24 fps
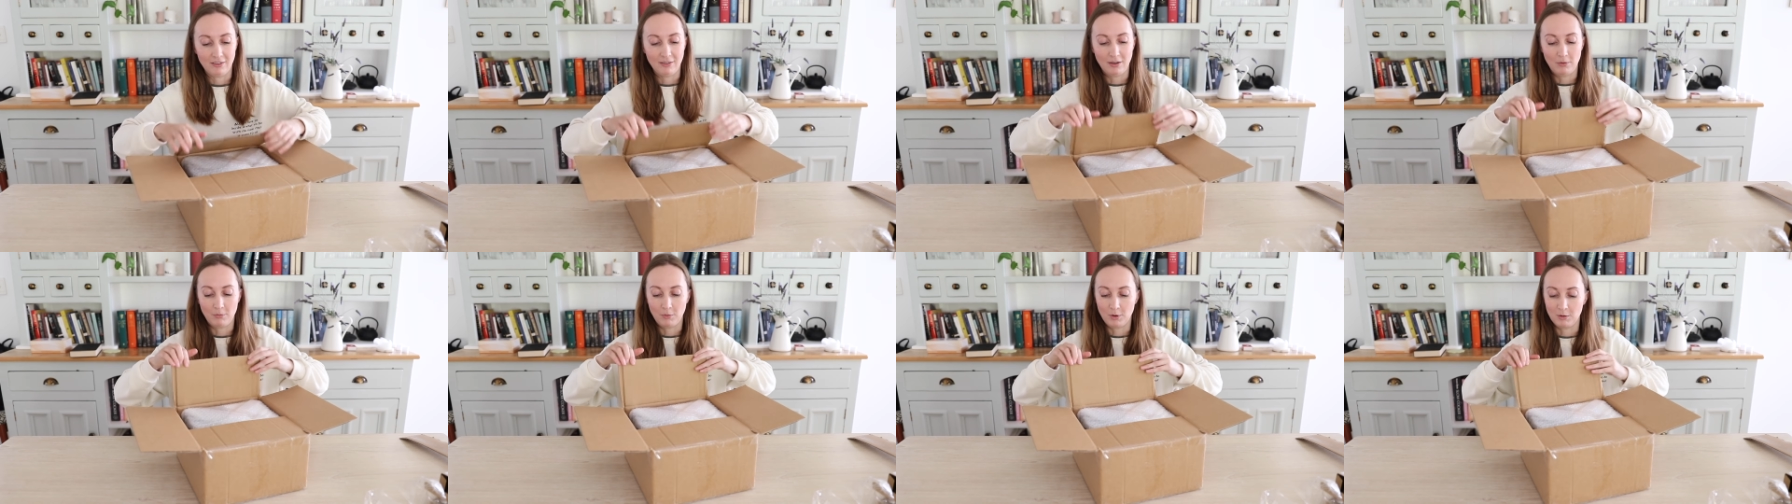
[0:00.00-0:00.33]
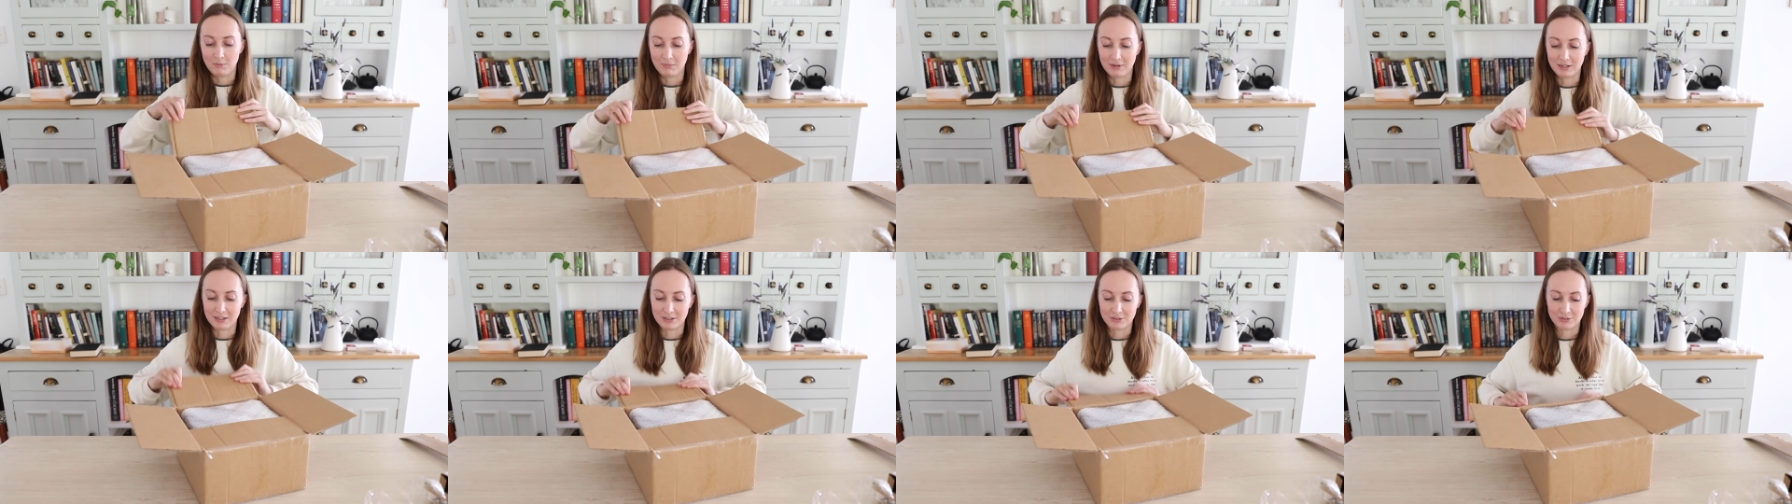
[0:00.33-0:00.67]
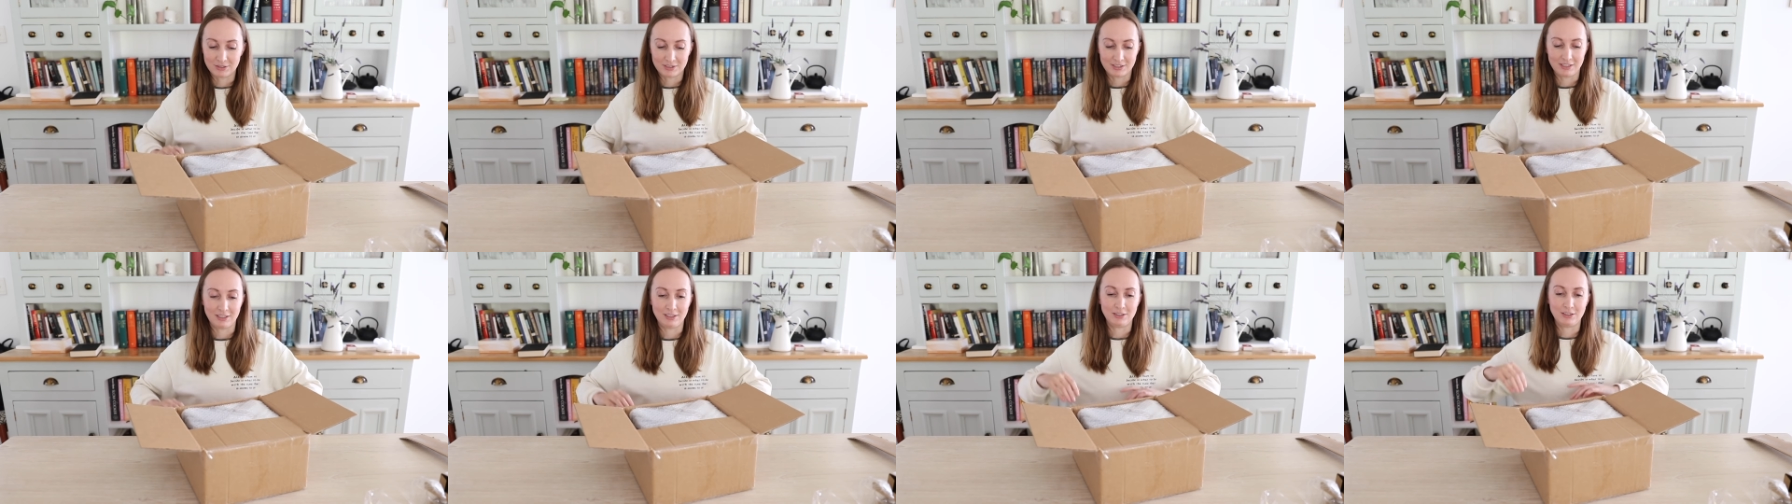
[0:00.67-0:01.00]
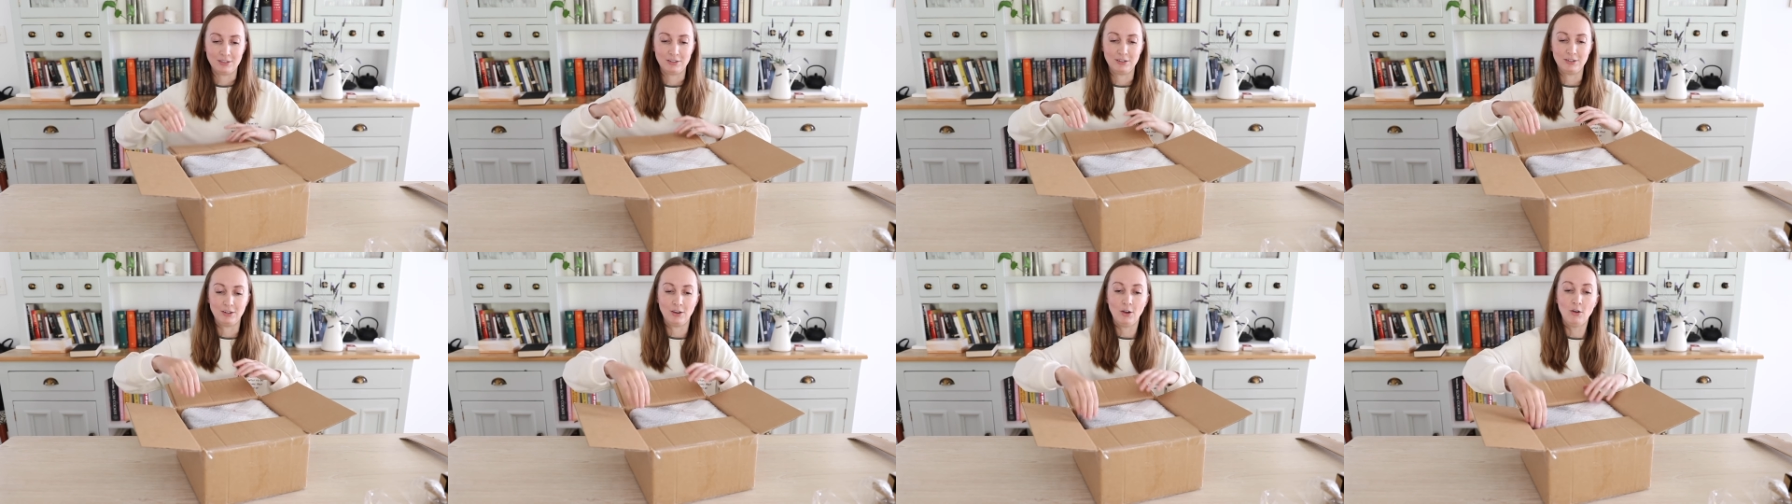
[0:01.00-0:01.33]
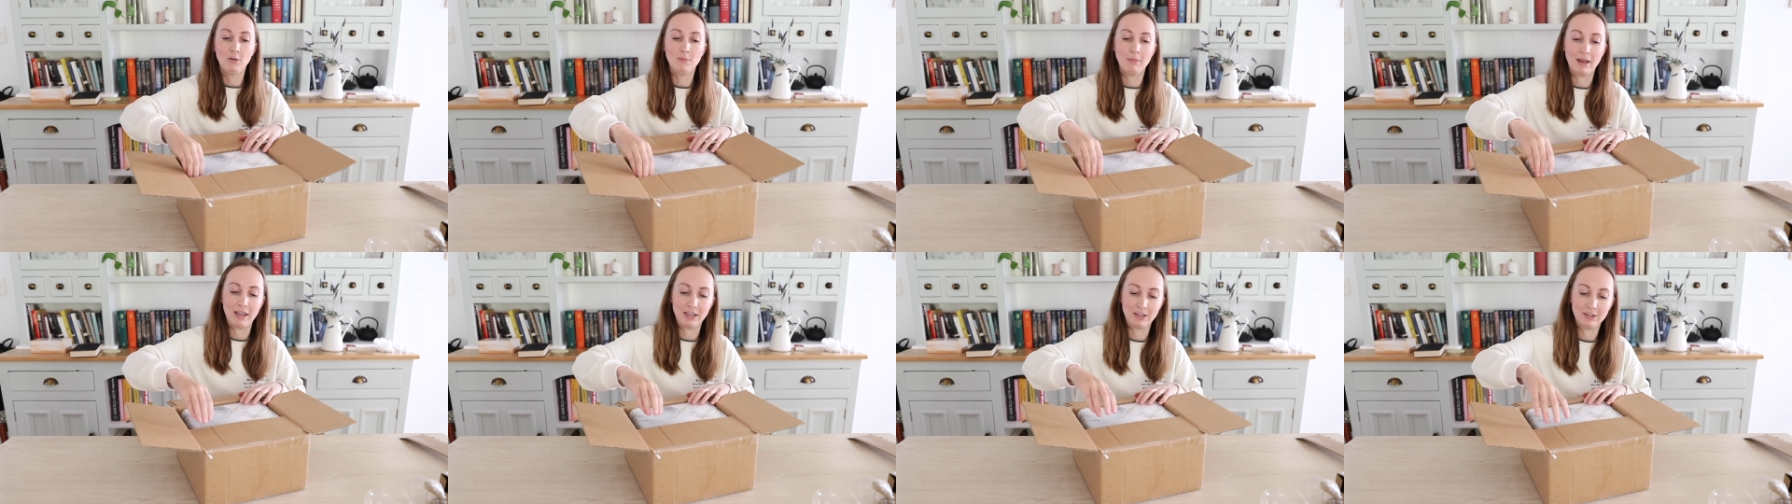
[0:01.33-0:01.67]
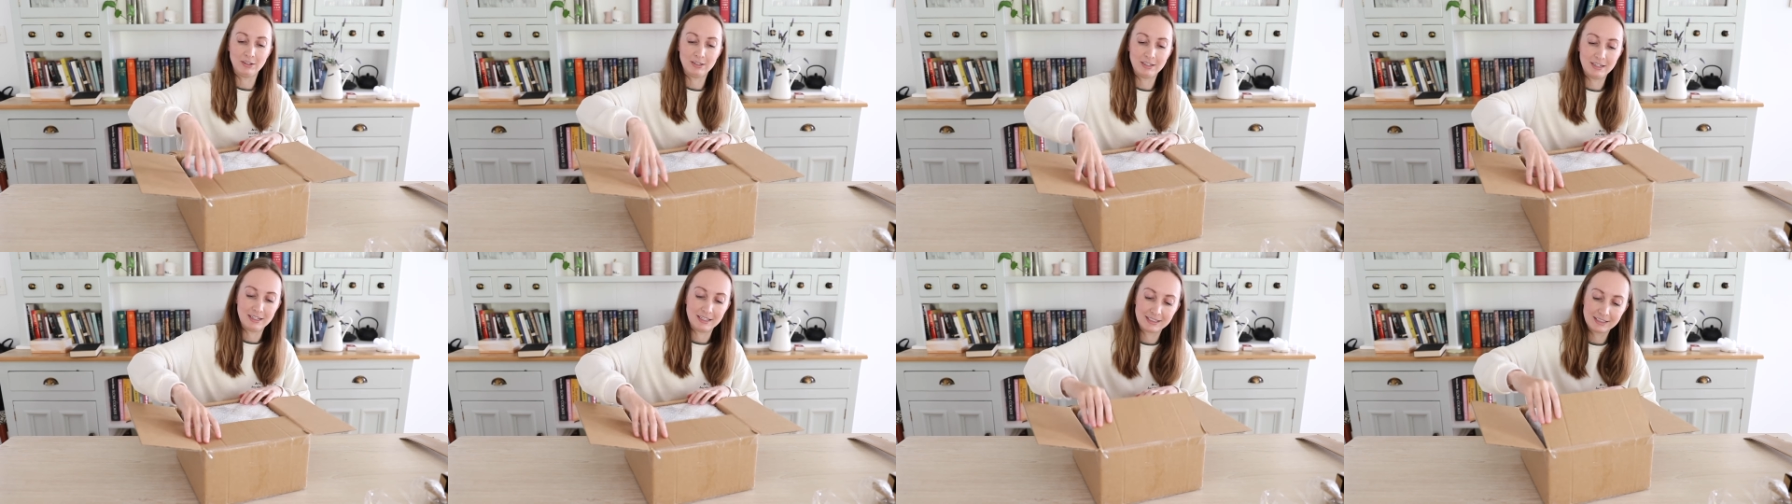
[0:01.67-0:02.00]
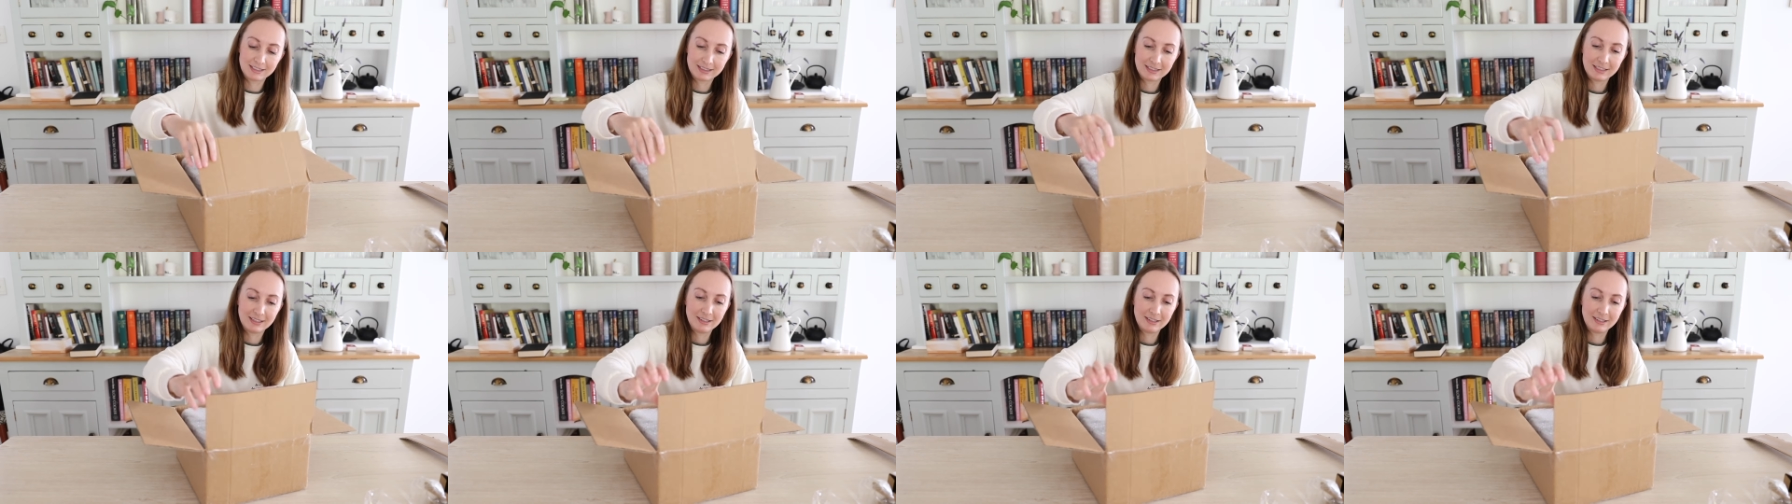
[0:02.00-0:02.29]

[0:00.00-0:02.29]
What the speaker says: That won't be interesting to you. Oh my goodness.